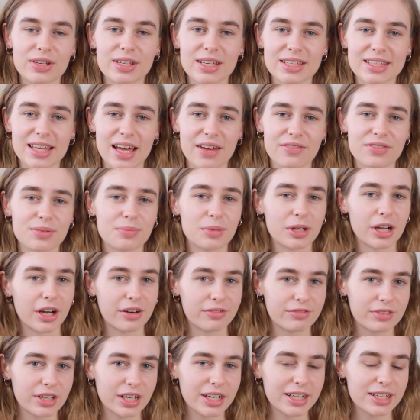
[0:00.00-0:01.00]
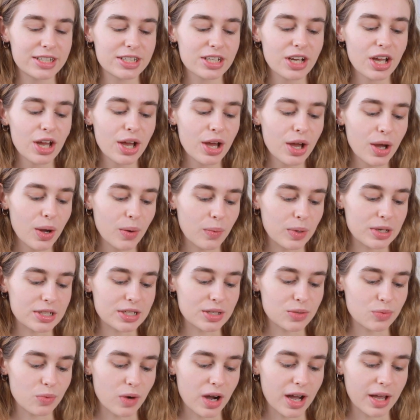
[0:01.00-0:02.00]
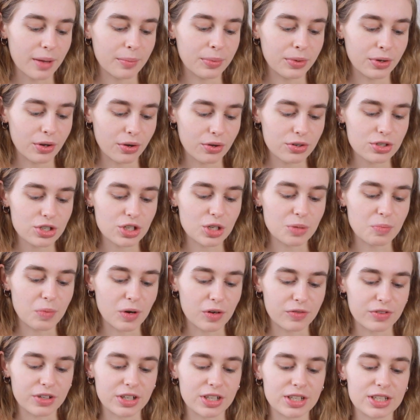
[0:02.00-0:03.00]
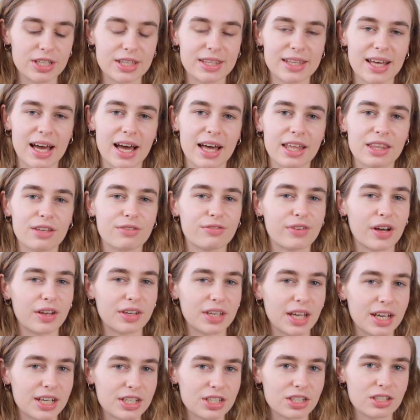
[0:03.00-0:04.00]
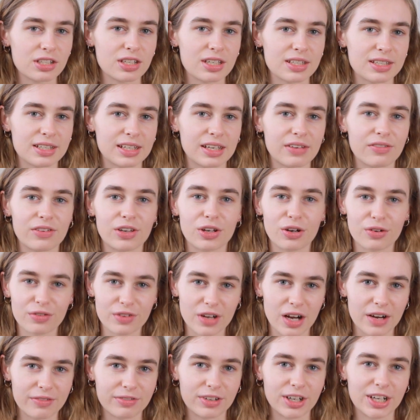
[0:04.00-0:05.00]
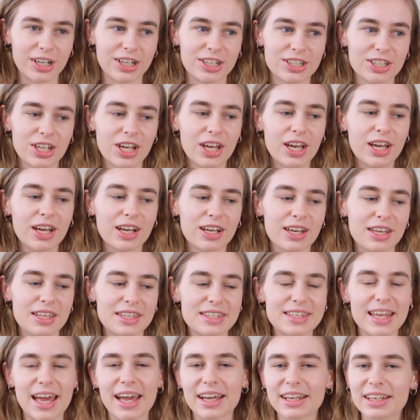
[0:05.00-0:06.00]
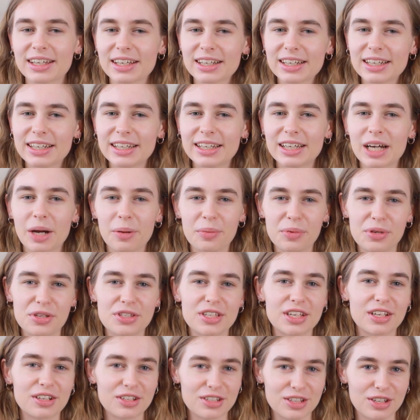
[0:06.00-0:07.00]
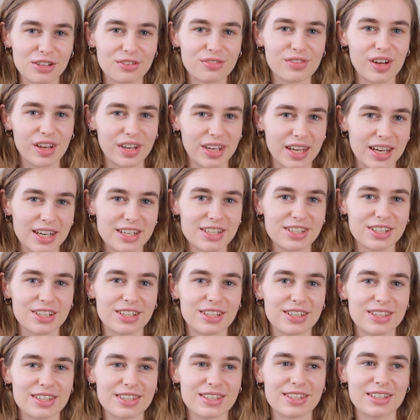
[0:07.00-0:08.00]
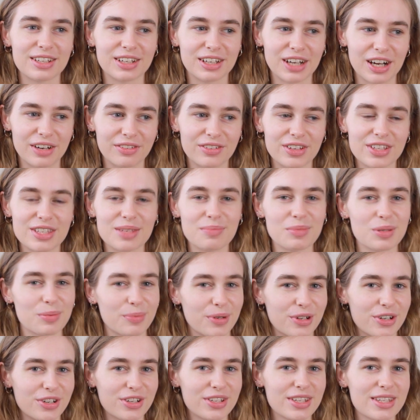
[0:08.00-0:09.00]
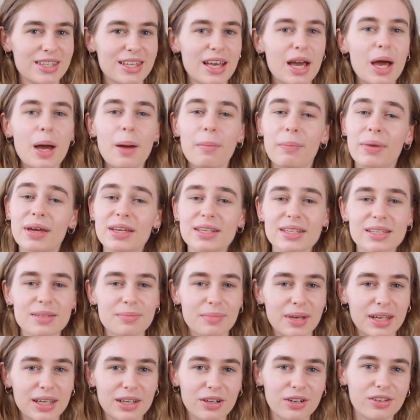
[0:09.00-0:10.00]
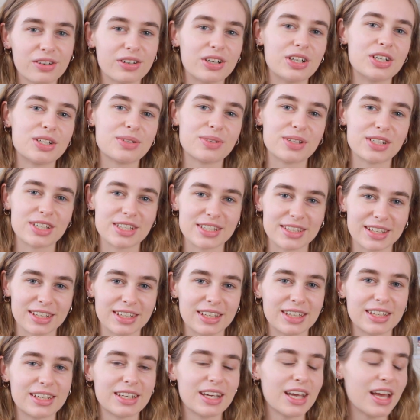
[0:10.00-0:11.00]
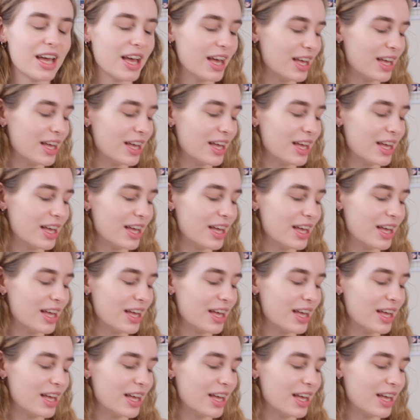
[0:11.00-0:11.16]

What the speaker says: it does have some coverage, which is why I'm not too bothered that the foundation doesn't give a lot of coverage, because technically I'm using 2 foundations to cover some spots, but it doesn't make it orange, which is good.